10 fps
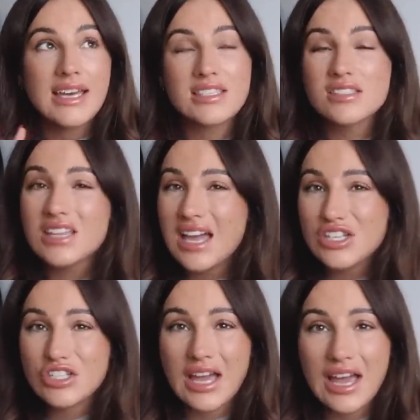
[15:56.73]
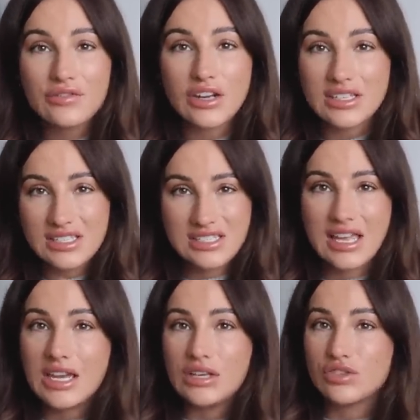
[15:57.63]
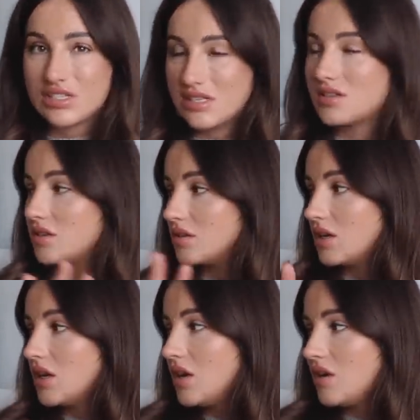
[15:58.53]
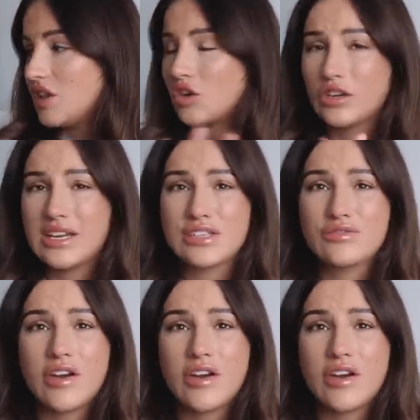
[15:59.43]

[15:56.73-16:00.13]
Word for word: It doesn't actually have like a stain resistant thing on it. It's